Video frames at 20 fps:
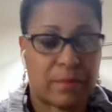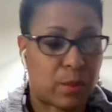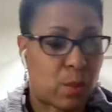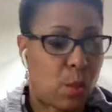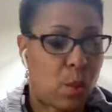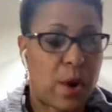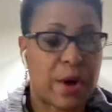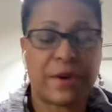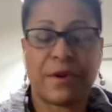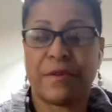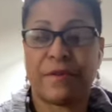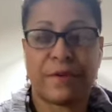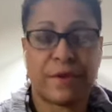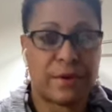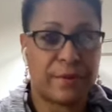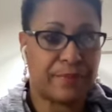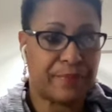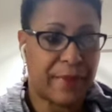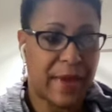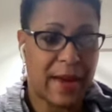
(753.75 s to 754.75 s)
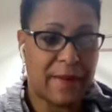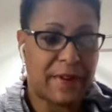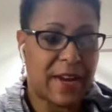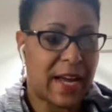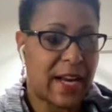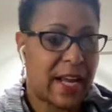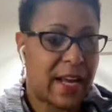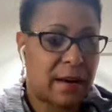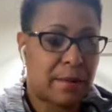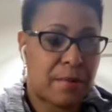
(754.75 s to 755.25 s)
wonderful. Have
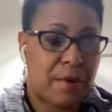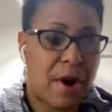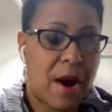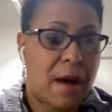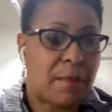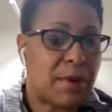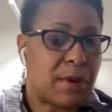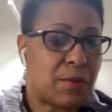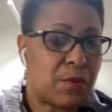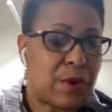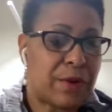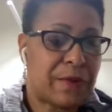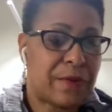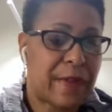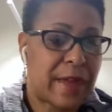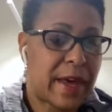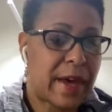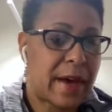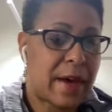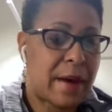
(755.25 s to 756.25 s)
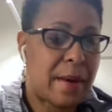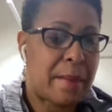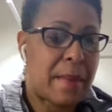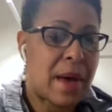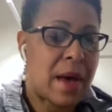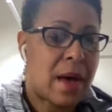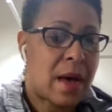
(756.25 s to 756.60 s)
not had a problem with them.